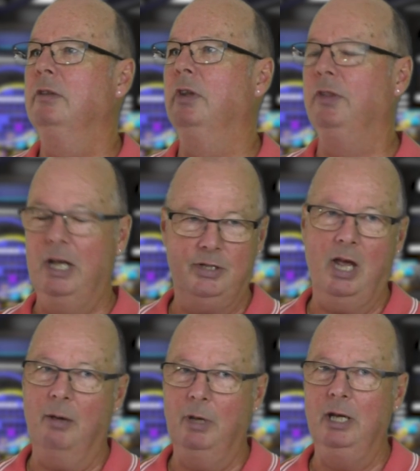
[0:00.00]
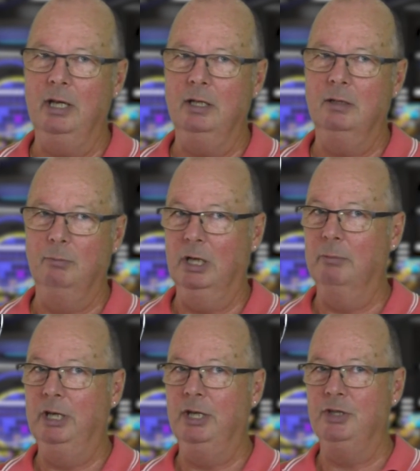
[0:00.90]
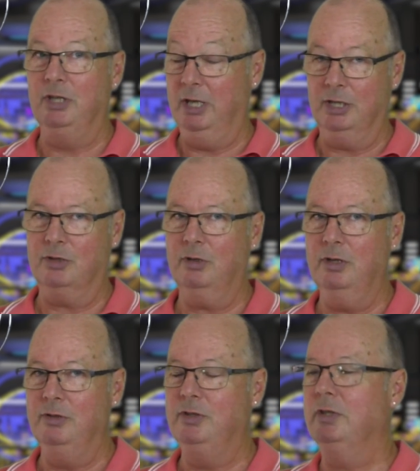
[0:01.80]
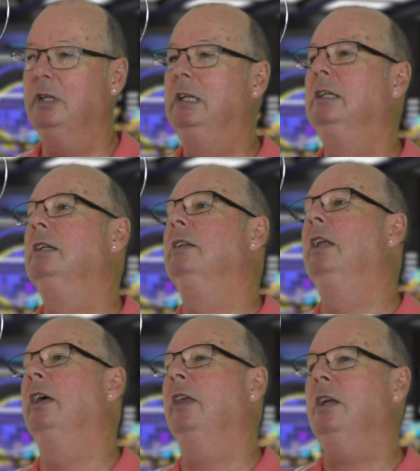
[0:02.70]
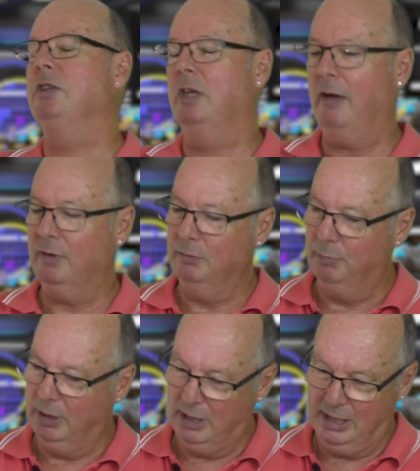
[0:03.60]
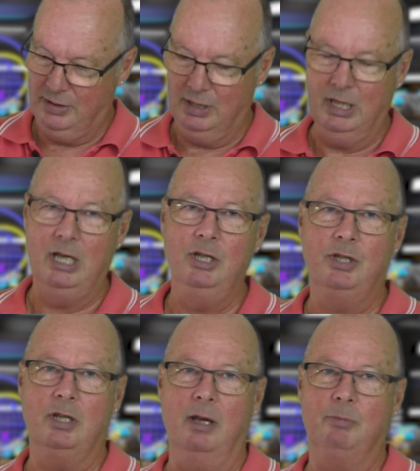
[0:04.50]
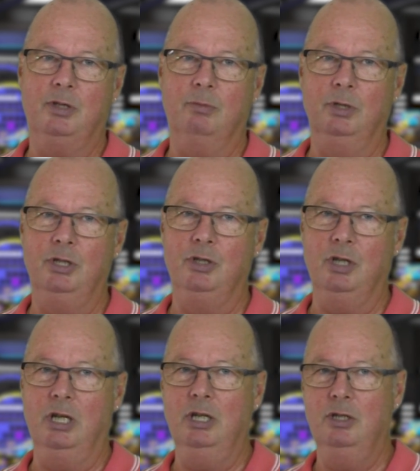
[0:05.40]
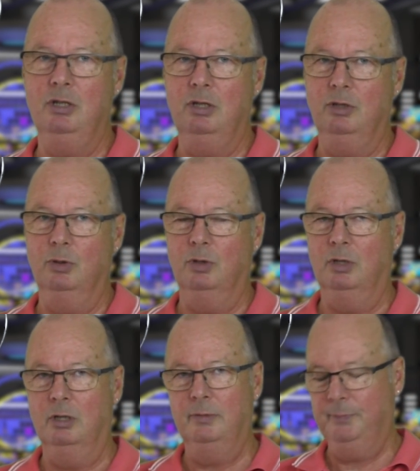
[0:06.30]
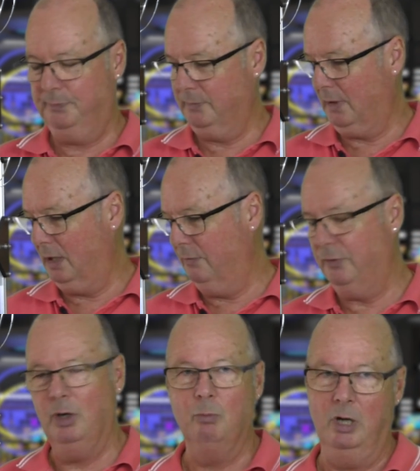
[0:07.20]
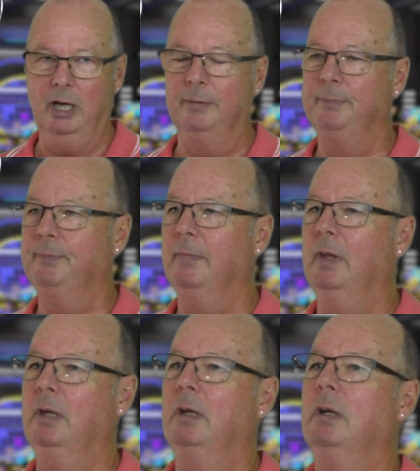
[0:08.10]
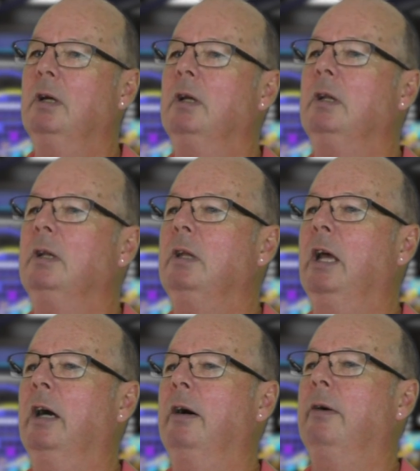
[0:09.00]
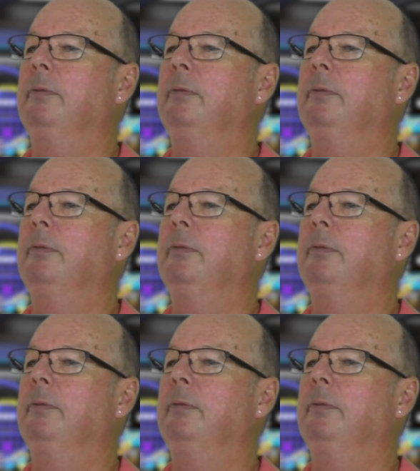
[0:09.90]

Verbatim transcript: that that's how many millimeters it extrudes. Now that is governed by the E-steps, which is in your firmware. Now,